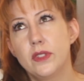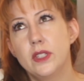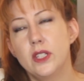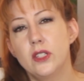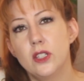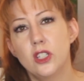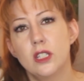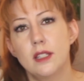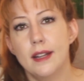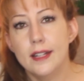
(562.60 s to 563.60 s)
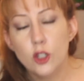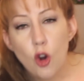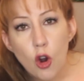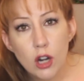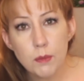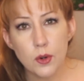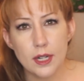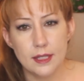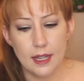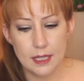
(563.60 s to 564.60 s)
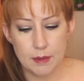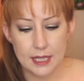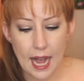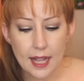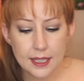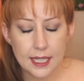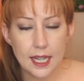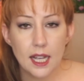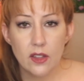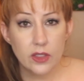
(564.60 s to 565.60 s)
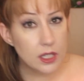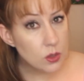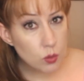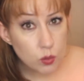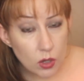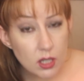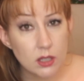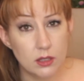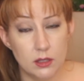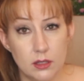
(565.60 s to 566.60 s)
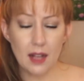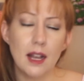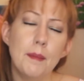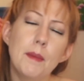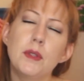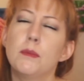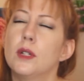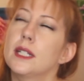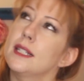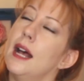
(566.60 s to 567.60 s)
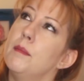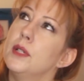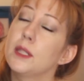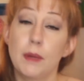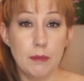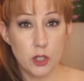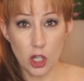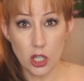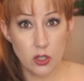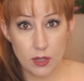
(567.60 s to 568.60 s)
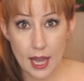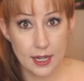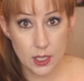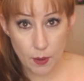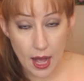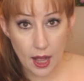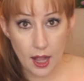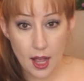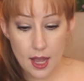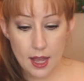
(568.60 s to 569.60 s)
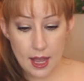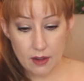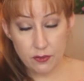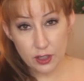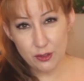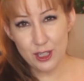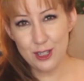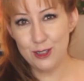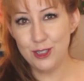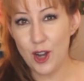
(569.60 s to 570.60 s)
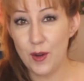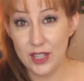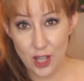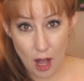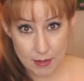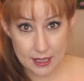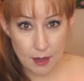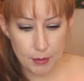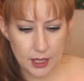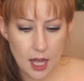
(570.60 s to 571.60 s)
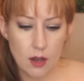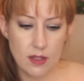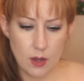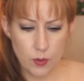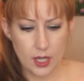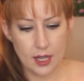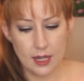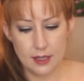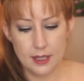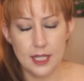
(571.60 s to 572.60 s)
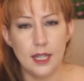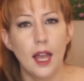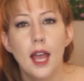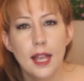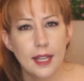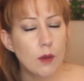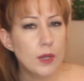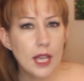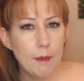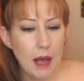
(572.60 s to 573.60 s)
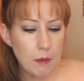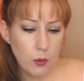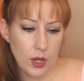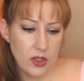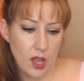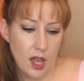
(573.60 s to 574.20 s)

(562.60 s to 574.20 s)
decisions that incorporate sentimentality, that is wrong. I'll come up with more examples, but I'm sure you can as well. And feel free to do so in the comments down below, and then we can kind of see, can we come up with